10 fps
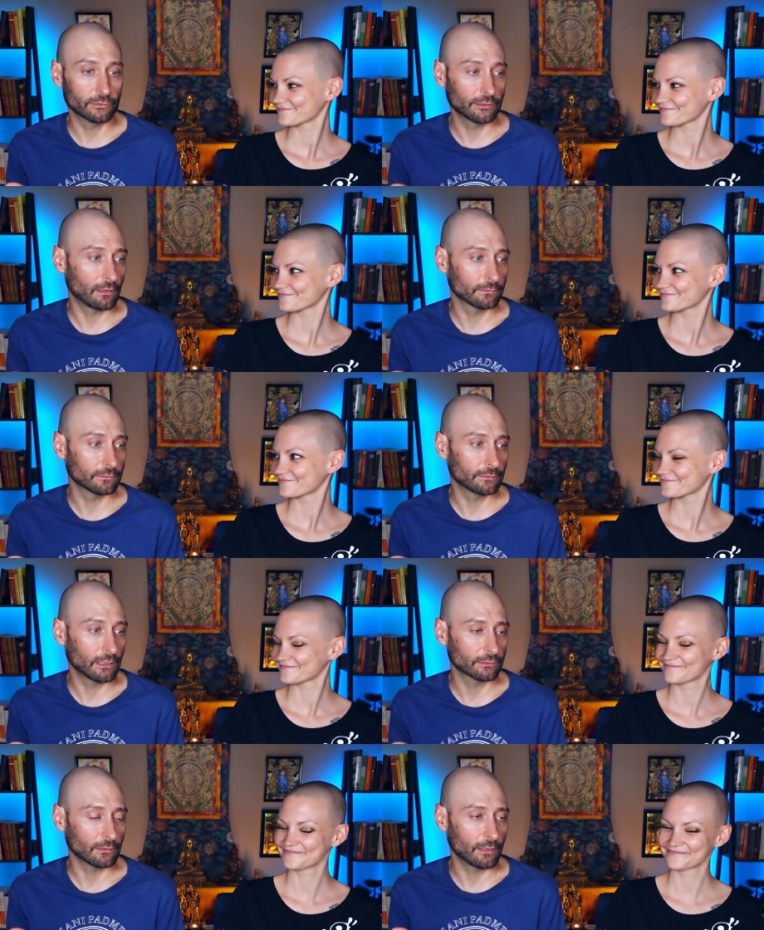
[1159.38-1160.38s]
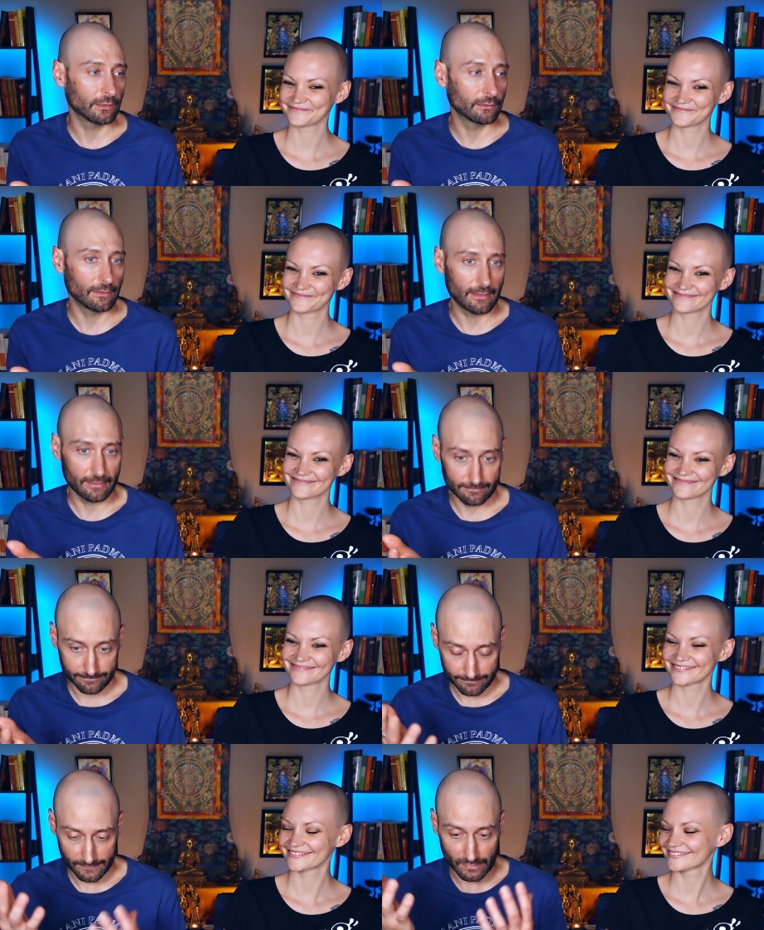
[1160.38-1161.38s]
Speaker 1: she also touched on it
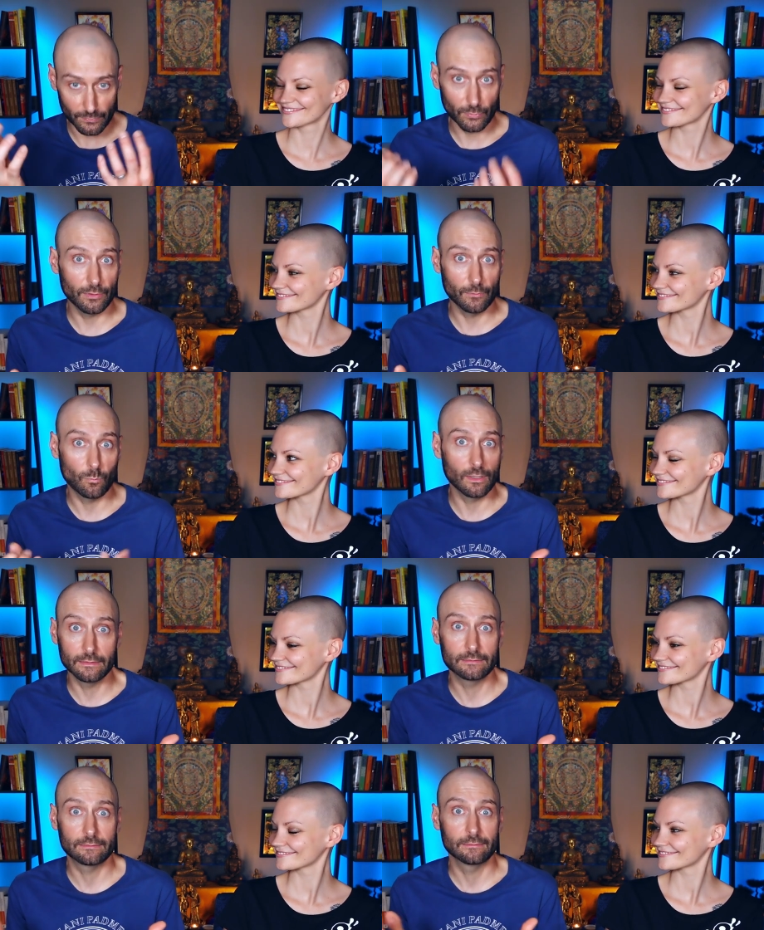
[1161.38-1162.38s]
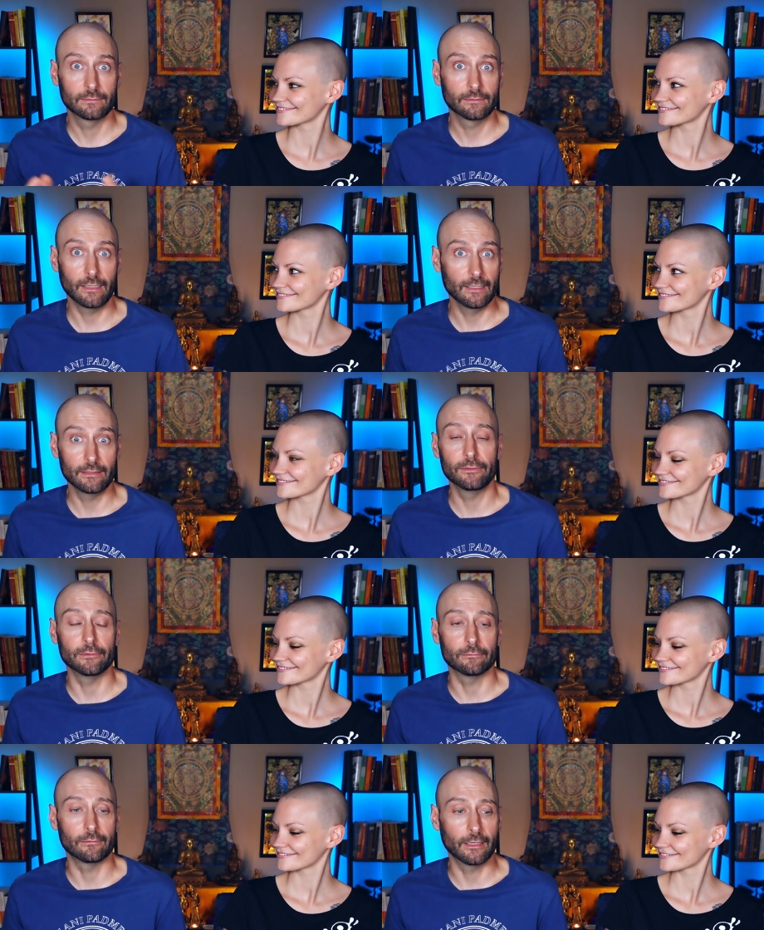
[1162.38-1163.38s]
the buddha was a
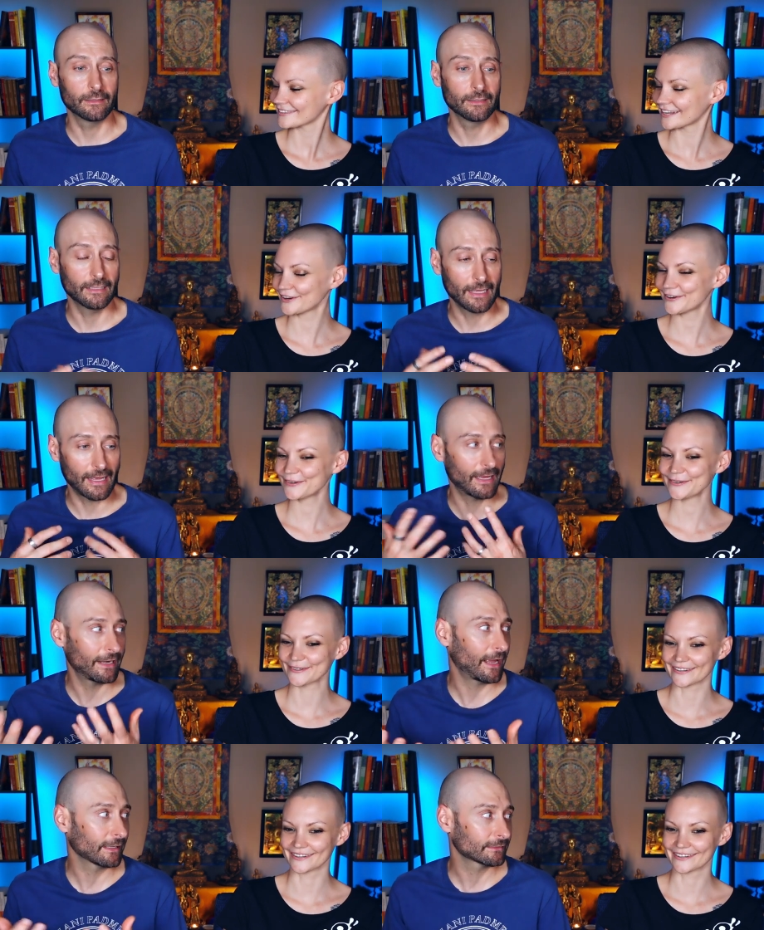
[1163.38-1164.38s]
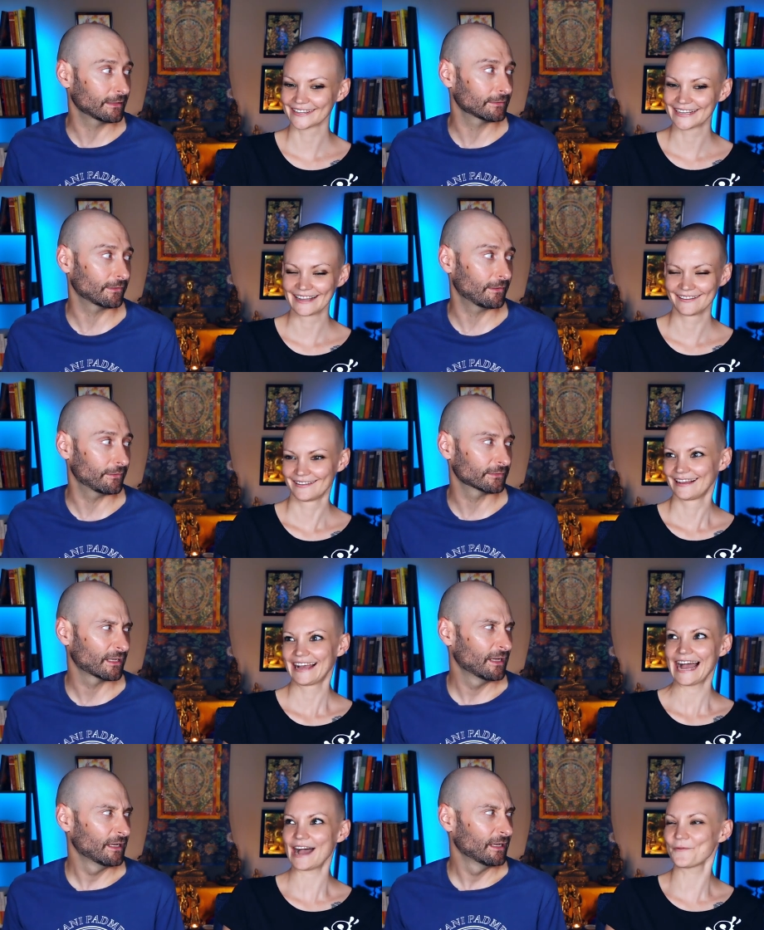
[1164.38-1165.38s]
Hindu, right? He oh. had access to all those.
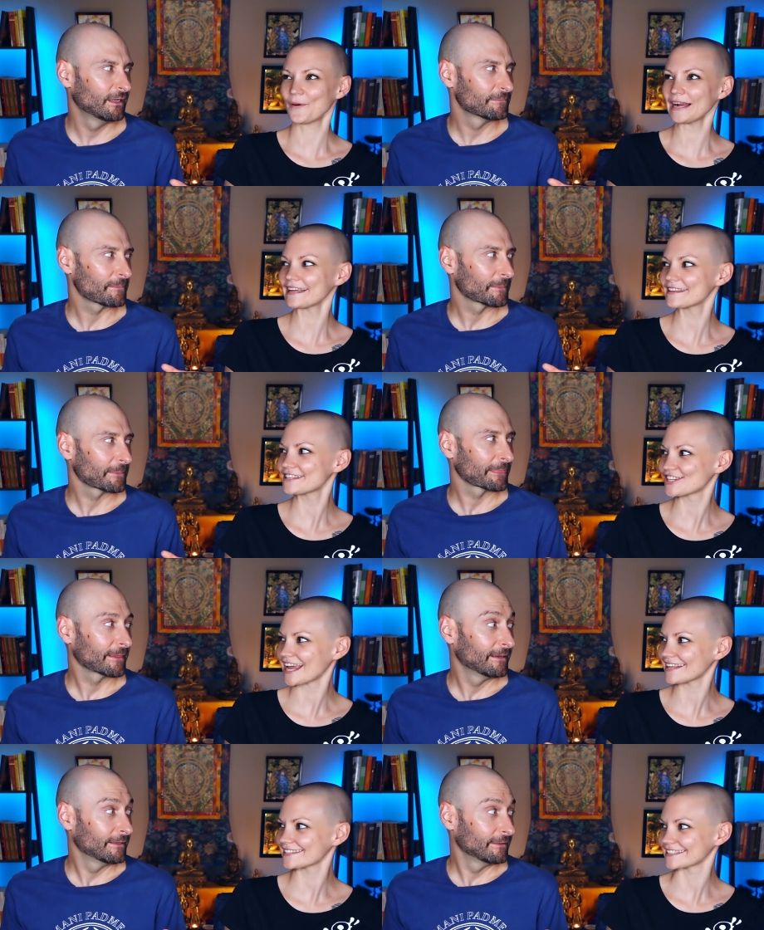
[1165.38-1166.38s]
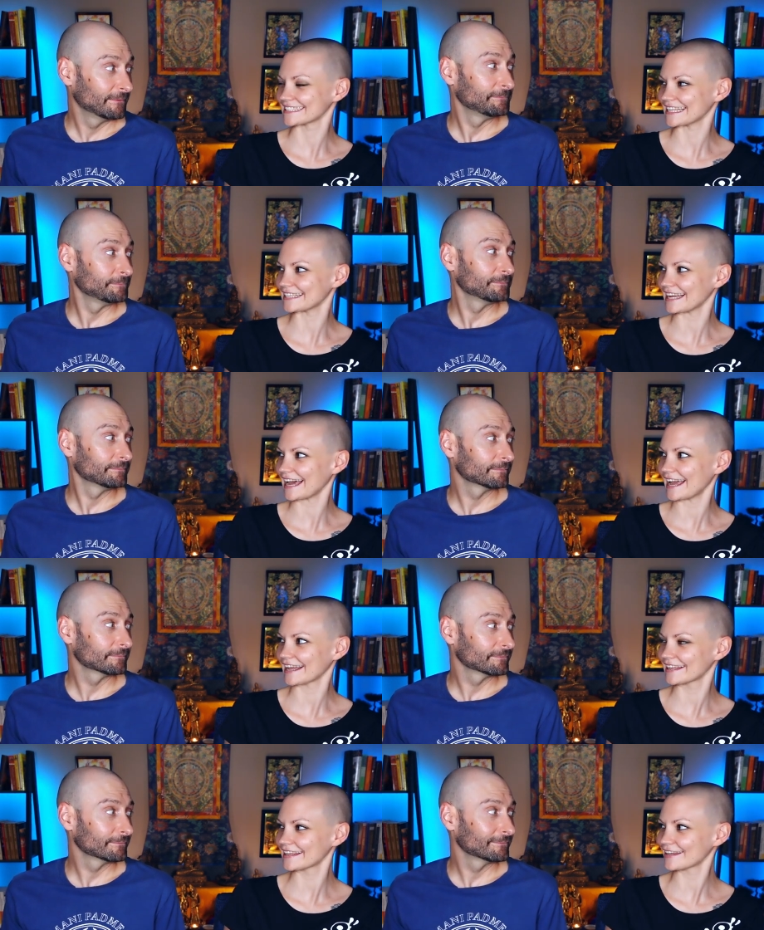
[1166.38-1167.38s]
Speaker 2: What are the chances that I
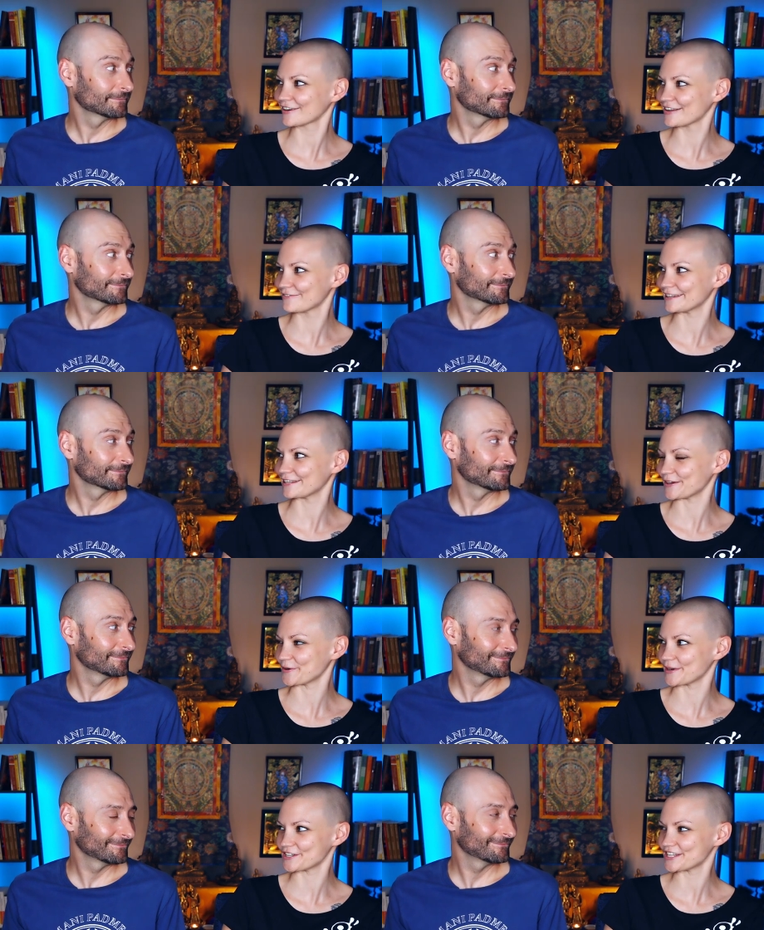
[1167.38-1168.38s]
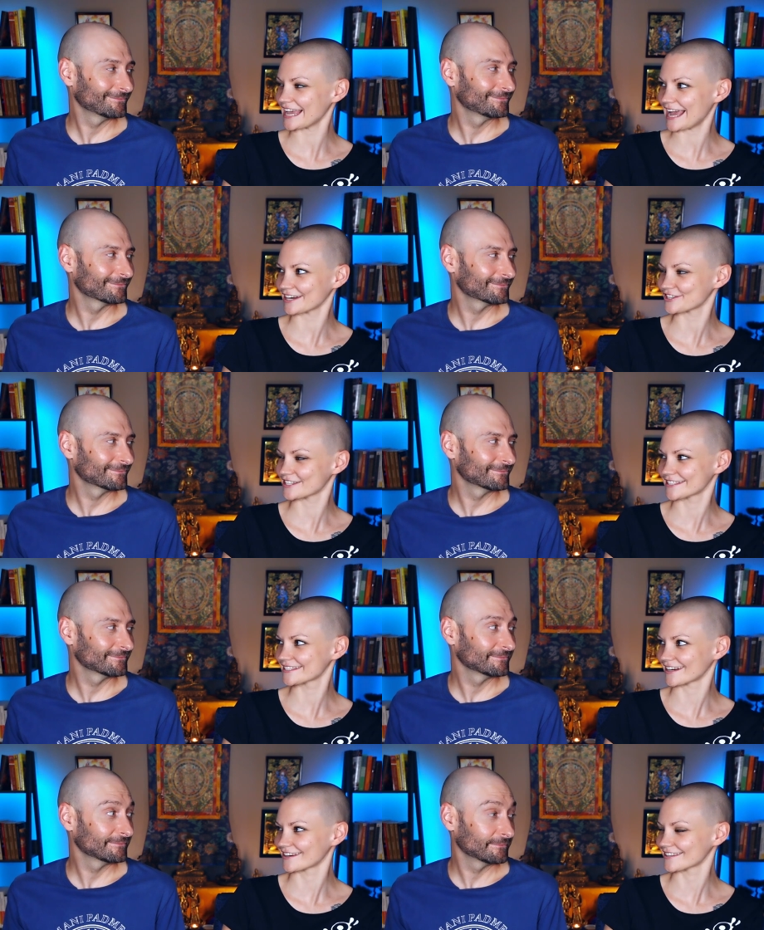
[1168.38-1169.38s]
click on a video where she actually
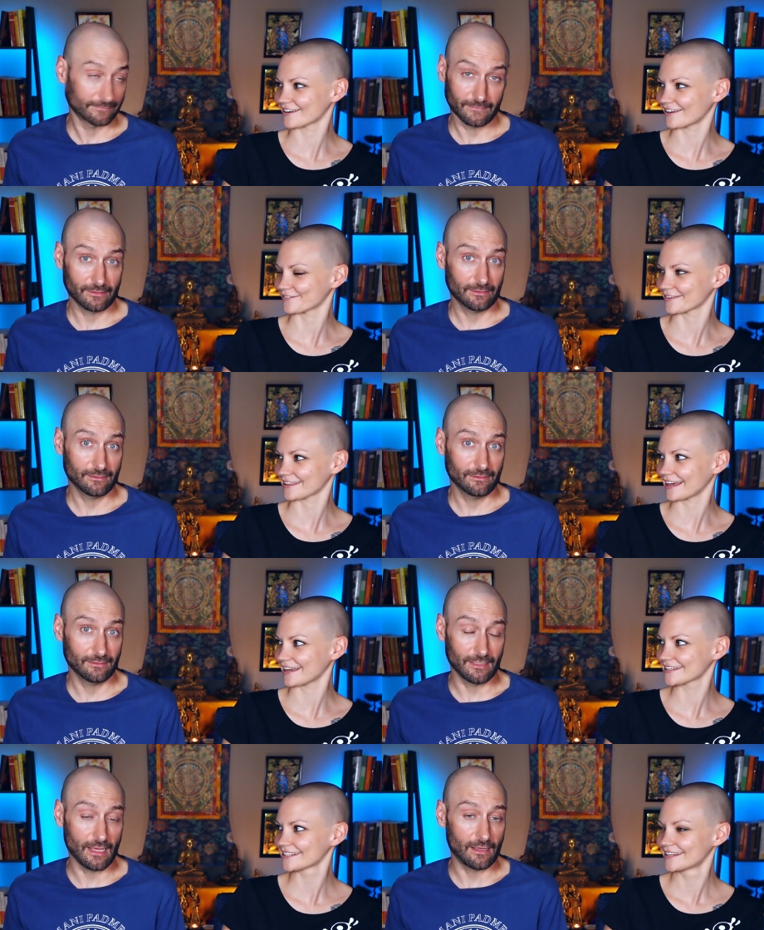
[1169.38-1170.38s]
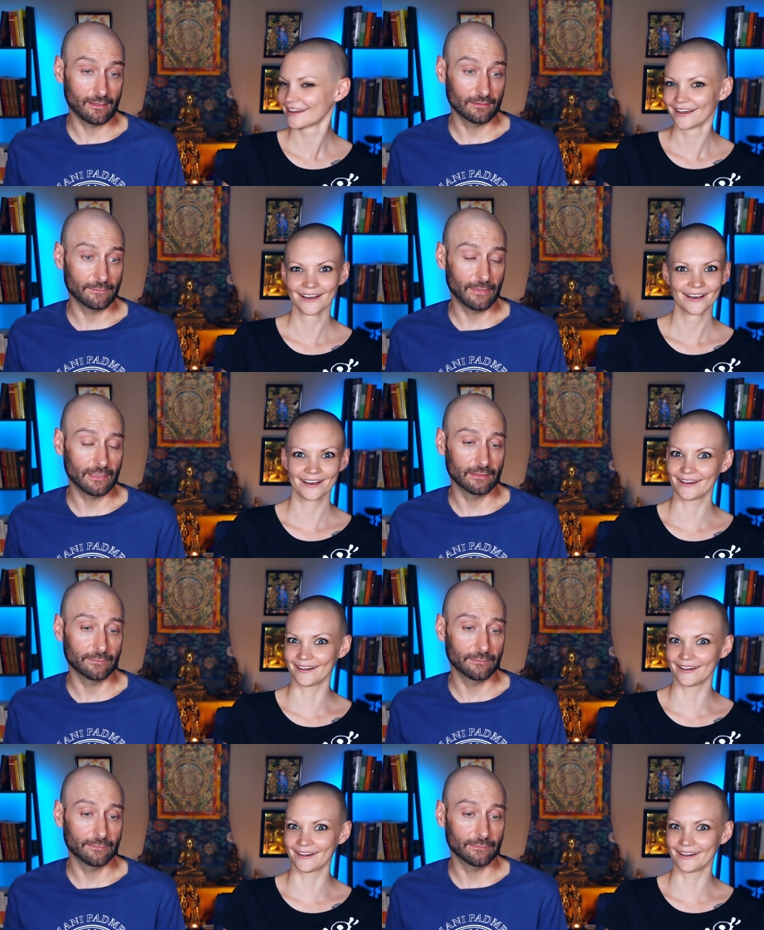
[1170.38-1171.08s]
starts off with that?
Speaker 1: Yeah, that's amazing